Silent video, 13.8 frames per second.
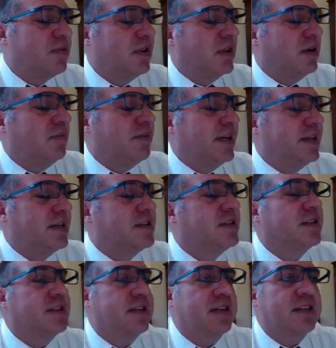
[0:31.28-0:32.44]
up a little bit to
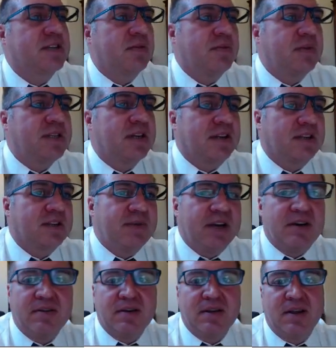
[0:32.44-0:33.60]
discuss what we talked
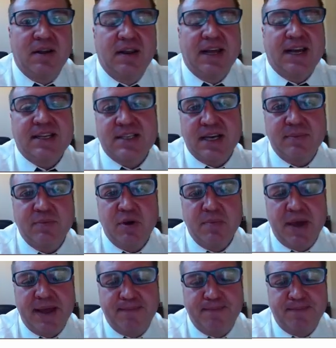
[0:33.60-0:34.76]
about last time we
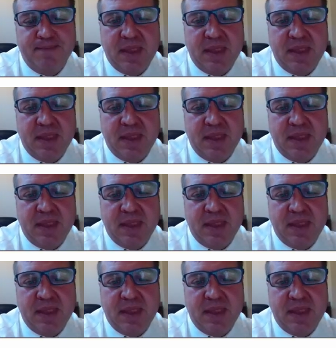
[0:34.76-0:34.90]
met.